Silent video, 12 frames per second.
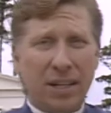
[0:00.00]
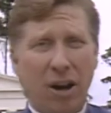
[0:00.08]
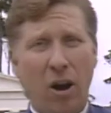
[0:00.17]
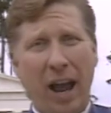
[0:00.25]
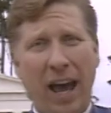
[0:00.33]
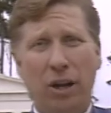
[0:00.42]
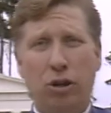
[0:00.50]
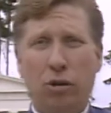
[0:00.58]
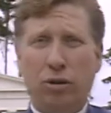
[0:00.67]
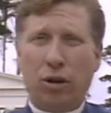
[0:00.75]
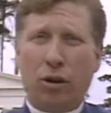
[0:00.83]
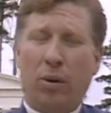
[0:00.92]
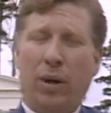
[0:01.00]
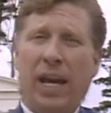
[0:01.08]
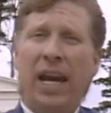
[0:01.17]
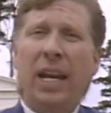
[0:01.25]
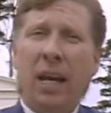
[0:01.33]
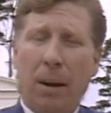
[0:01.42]
and our attitudes are
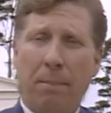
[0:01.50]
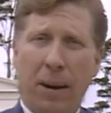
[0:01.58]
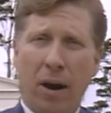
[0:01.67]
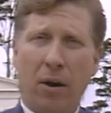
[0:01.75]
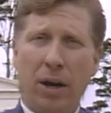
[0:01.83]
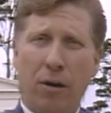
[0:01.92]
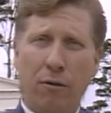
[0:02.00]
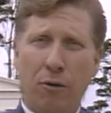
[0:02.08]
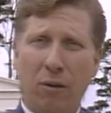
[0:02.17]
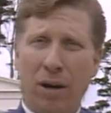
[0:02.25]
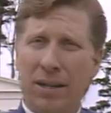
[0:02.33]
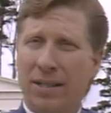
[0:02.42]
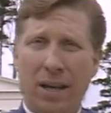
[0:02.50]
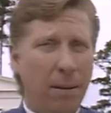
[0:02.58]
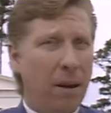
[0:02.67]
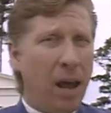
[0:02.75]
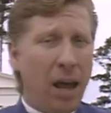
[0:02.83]
creating a barrier for us that